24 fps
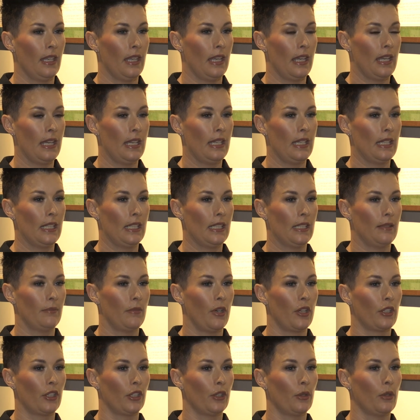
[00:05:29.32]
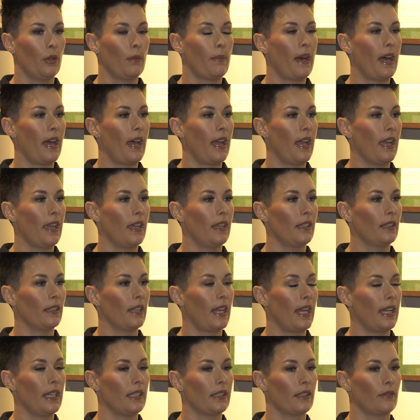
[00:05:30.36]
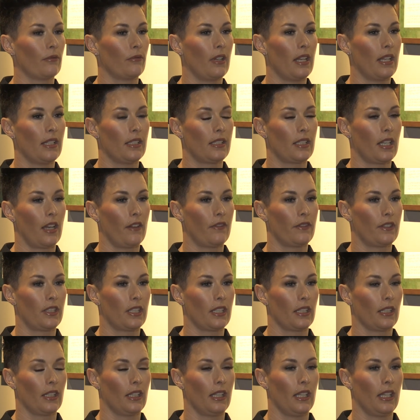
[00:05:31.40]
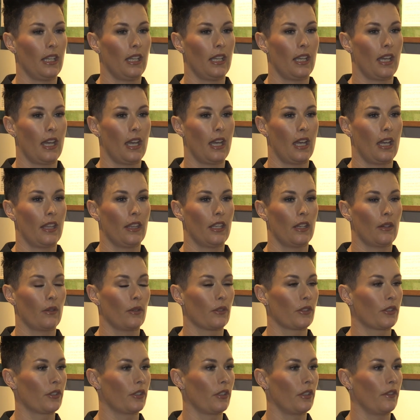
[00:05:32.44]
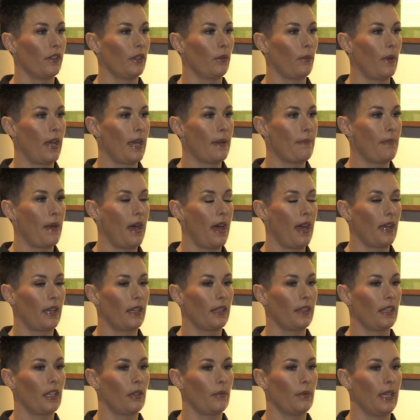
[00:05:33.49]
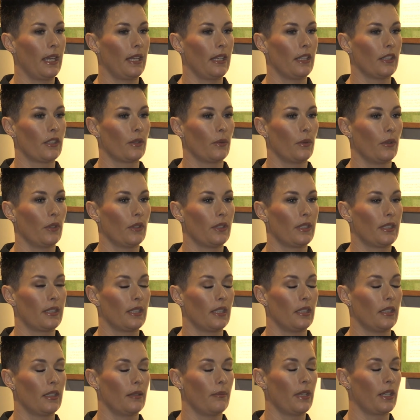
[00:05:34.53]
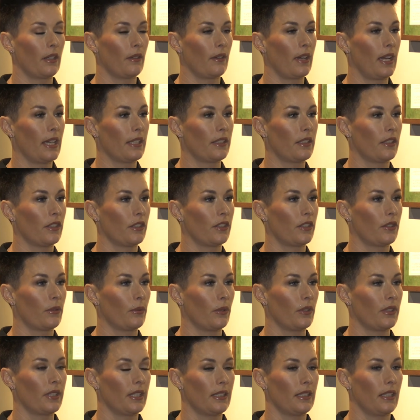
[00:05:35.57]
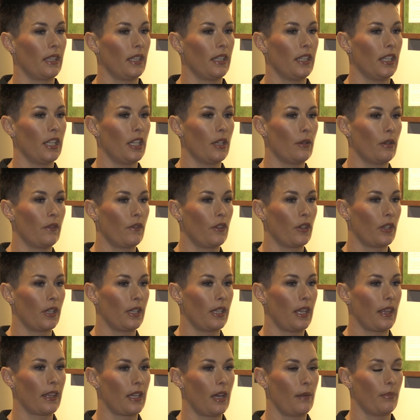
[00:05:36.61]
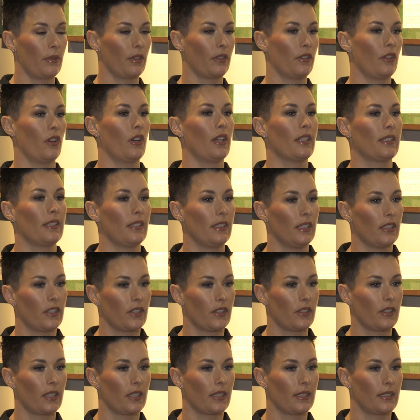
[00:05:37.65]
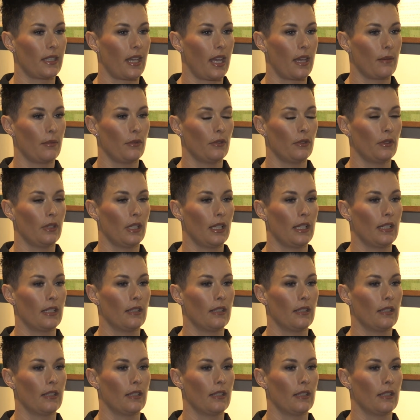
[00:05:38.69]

Honolulu Bay, Ladies in Red, Tough Tilly, they're all sort of on the way back, and they'll be heading towards the better races towards the end of the year. We've got another couple of nice additions to the stable.